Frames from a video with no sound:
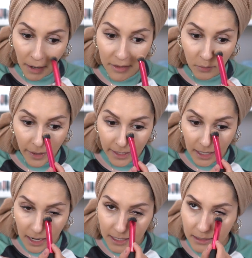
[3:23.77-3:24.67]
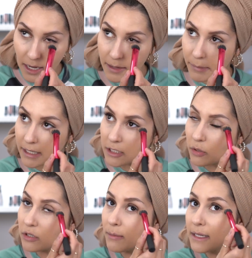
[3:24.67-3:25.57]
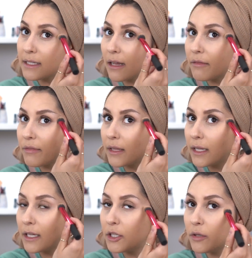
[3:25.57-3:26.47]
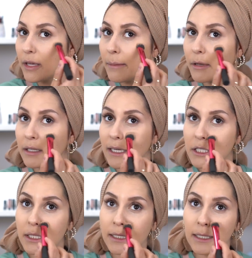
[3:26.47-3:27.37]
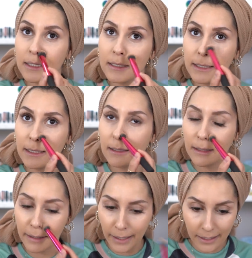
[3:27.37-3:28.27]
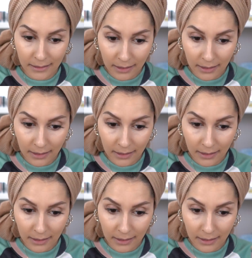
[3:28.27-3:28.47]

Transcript: By the way, guys, I managed to order myself the new Kim Kardashian Conceal Kit